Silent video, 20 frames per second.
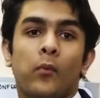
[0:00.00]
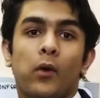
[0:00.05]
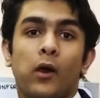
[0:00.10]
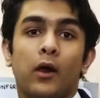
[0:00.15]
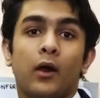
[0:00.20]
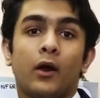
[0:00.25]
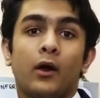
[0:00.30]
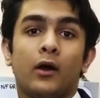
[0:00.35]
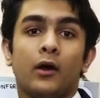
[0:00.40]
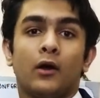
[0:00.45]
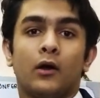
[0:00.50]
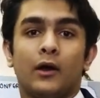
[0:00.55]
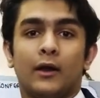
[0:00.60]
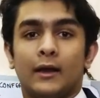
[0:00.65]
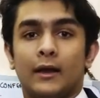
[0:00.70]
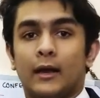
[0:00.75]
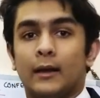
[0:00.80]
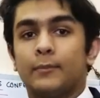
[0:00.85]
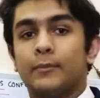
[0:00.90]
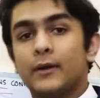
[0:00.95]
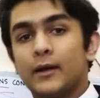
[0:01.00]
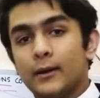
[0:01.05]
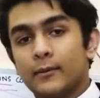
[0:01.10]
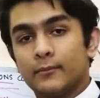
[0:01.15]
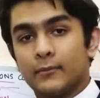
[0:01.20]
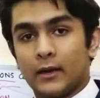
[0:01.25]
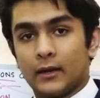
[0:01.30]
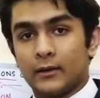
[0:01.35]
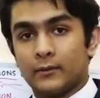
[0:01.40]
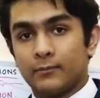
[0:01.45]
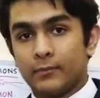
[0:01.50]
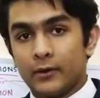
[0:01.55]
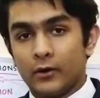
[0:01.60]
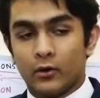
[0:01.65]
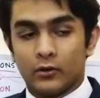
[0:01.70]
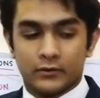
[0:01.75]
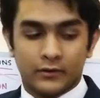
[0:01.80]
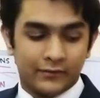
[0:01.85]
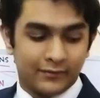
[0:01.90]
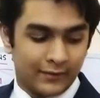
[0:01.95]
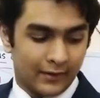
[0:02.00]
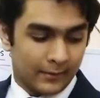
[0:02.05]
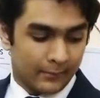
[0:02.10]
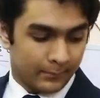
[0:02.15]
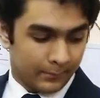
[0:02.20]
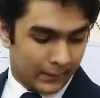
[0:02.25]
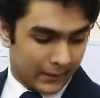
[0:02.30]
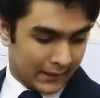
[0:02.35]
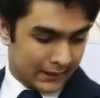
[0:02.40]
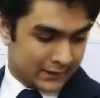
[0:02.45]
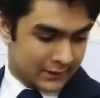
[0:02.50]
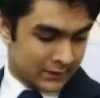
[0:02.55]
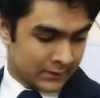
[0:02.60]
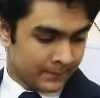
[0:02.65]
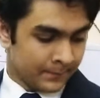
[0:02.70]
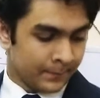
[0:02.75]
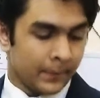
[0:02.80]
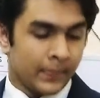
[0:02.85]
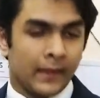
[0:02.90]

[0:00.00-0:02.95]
and become and be on the same page.